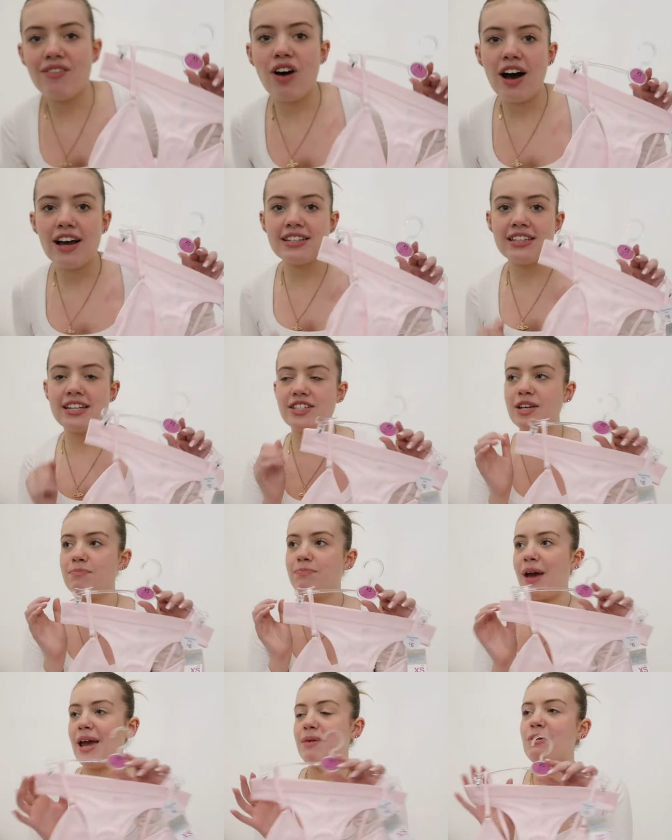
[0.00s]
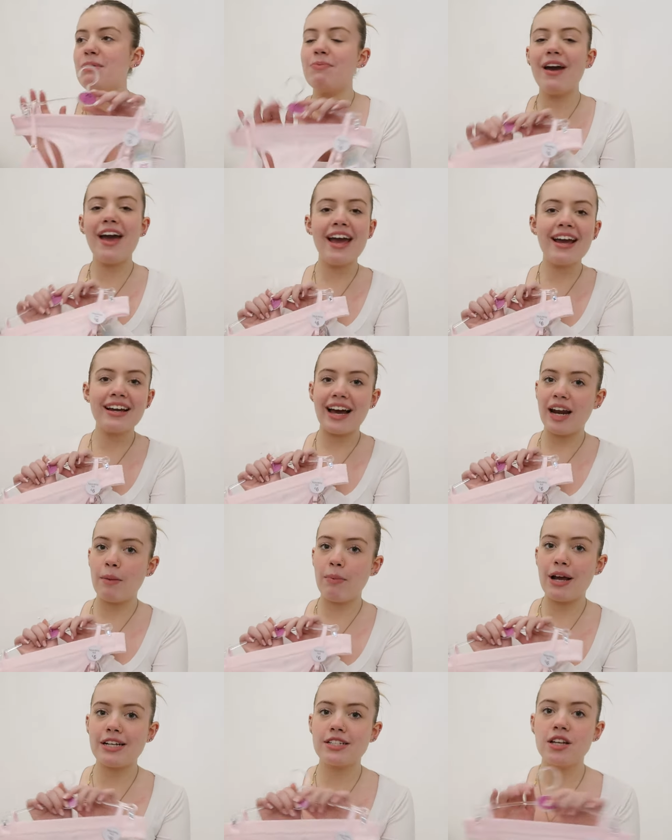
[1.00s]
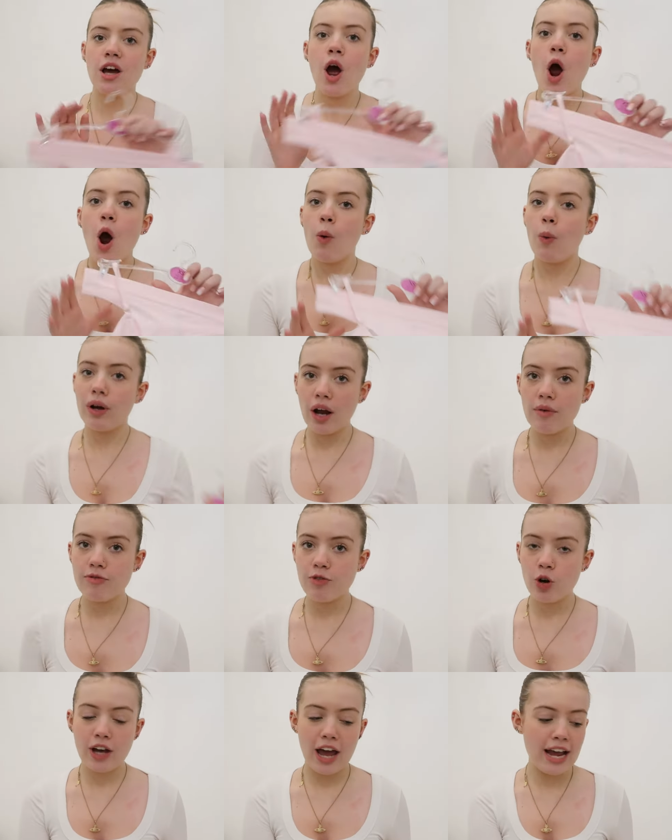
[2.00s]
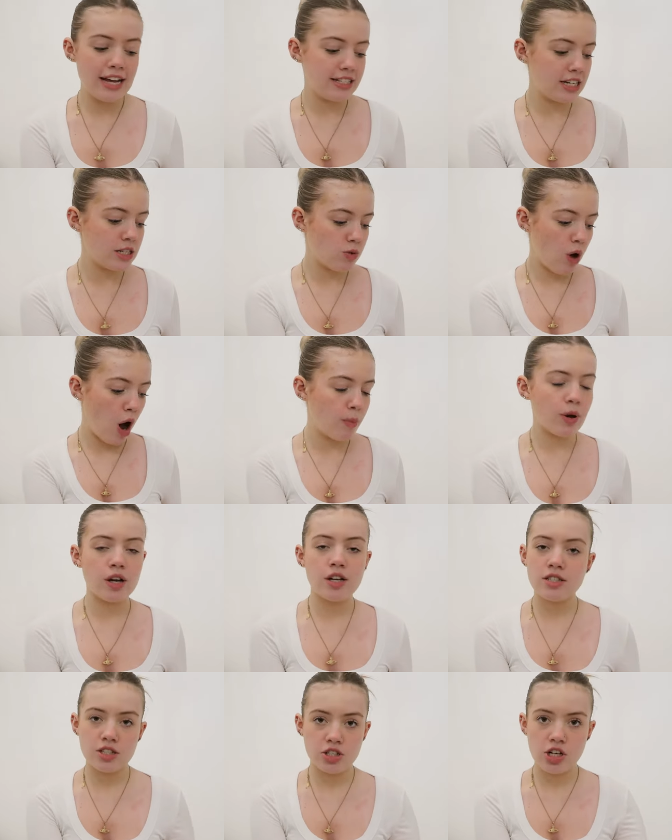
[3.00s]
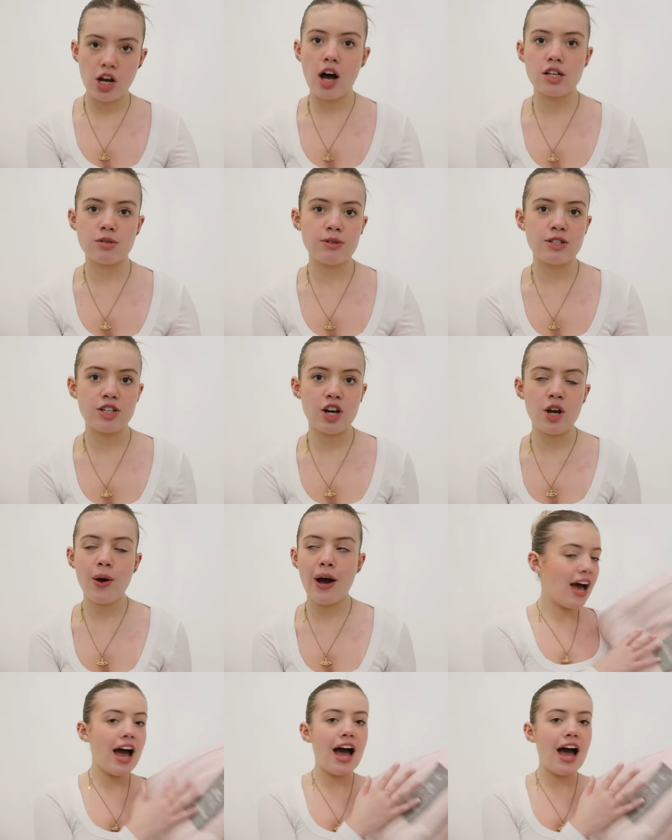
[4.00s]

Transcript: ever? It's literally baby pink, and I picked one up for Katie as well because she asked me to.